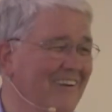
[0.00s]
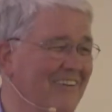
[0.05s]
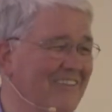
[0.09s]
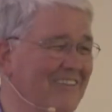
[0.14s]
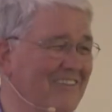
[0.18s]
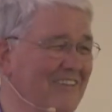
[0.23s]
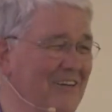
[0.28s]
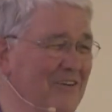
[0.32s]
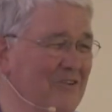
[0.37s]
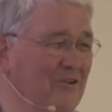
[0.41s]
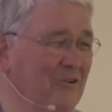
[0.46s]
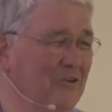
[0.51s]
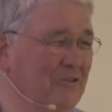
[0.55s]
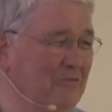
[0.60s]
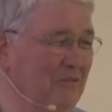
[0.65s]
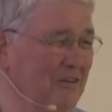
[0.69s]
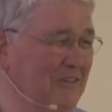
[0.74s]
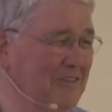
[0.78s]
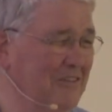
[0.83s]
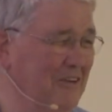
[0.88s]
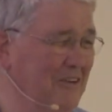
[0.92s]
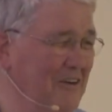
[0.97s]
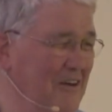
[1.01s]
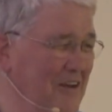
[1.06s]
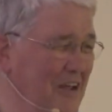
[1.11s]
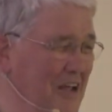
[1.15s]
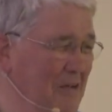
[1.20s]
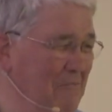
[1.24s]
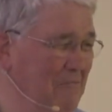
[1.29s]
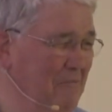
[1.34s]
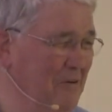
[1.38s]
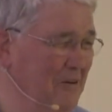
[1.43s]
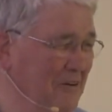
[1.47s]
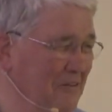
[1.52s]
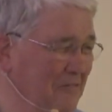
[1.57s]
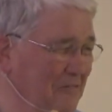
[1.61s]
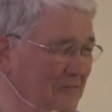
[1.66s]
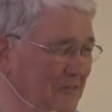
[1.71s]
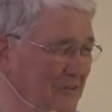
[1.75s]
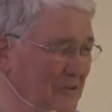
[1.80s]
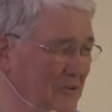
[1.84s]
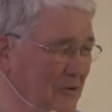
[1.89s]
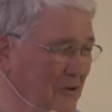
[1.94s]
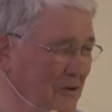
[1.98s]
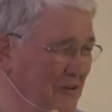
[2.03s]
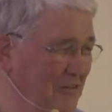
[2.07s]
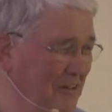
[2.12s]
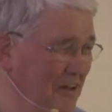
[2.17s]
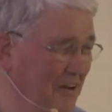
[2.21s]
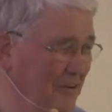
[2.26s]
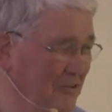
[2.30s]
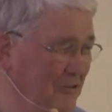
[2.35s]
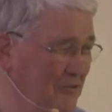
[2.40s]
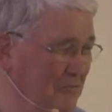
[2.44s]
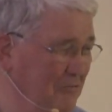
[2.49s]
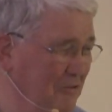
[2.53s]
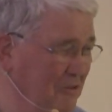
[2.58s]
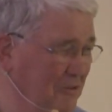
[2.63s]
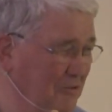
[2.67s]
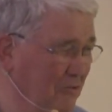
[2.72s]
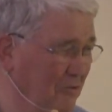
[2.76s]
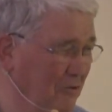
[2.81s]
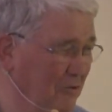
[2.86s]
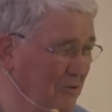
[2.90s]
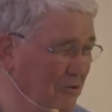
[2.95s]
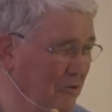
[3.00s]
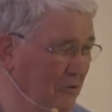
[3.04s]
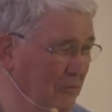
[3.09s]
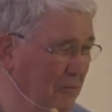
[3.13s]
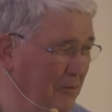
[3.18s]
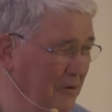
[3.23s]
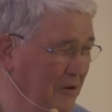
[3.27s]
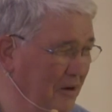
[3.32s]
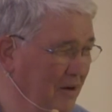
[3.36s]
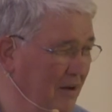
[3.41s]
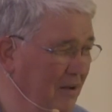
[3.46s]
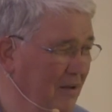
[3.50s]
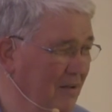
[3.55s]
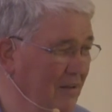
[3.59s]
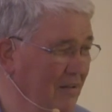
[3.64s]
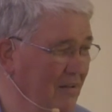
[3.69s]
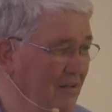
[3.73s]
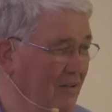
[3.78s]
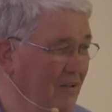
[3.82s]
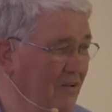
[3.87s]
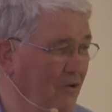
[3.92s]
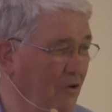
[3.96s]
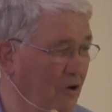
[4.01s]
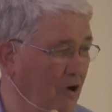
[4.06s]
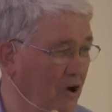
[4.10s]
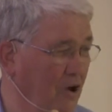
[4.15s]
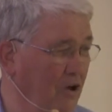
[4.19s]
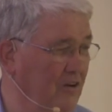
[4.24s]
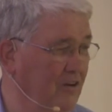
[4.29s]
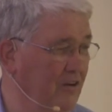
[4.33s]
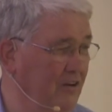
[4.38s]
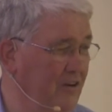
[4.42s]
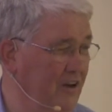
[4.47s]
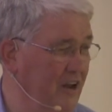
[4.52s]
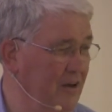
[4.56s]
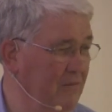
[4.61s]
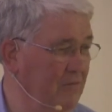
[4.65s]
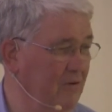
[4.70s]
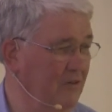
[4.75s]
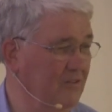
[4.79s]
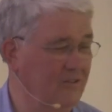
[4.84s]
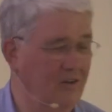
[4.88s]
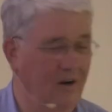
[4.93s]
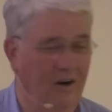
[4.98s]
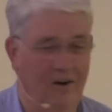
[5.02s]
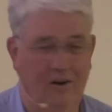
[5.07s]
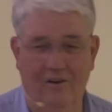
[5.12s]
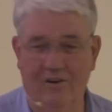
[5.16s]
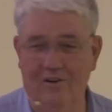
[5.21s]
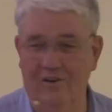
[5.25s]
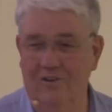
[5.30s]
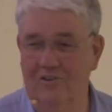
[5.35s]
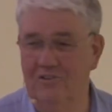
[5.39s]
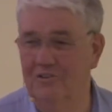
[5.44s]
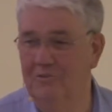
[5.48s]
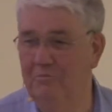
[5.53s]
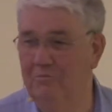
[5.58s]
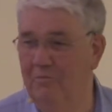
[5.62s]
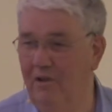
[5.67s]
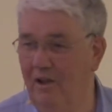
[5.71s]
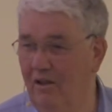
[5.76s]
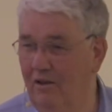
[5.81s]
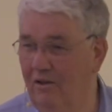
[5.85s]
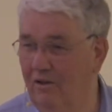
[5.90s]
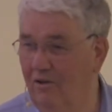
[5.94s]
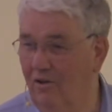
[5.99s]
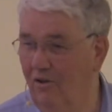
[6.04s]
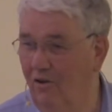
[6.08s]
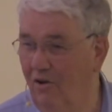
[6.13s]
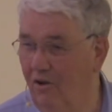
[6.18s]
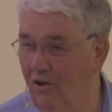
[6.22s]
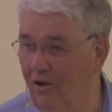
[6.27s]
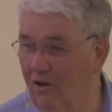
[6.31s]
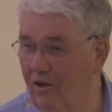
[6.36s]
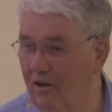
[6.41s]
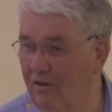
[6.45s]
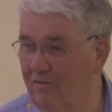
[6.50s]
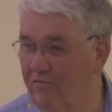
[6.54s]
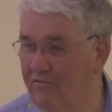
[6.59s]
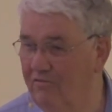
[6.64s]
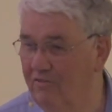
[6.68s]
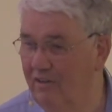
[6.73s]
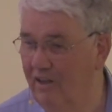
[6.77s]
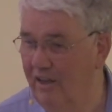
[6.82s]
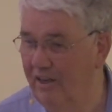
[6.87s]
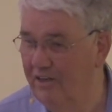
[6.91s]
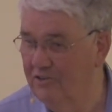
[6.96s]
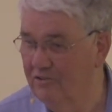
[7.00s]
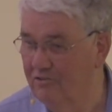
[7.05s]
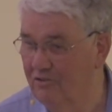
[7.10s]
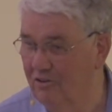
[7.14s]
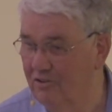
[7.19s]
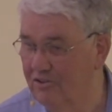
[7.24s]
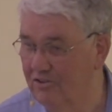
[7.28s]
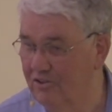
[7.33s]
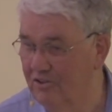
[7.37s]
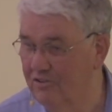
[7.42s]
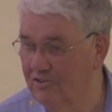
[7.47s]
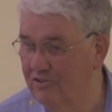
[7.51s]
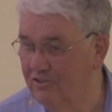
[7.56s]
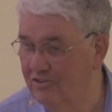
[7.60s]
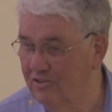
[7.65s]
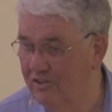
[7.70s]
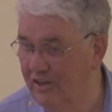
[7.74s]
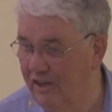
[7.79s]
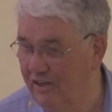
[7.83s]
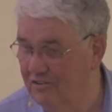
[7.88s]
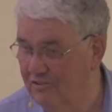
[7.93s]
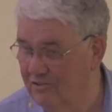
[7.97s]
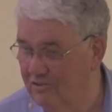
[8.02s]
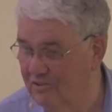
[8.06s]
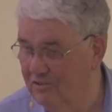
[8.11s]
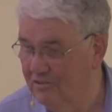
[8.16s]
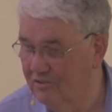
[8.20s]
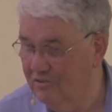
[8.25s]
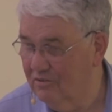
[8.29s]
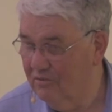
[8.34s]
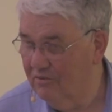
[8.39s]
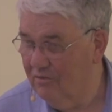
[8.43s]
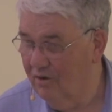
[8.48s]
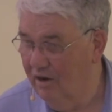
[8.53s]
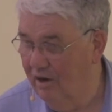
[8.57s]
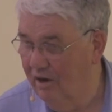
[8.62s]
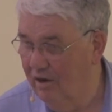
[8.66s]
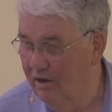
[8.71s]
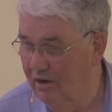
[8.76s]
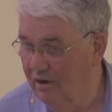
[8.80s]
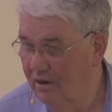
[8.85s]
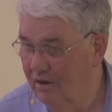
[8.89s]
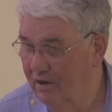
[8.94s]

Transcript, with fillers: She knows what's going to happen if the door of that tomb is rolled open. All the neighbors are going to smell all of Lazarus' sins, right?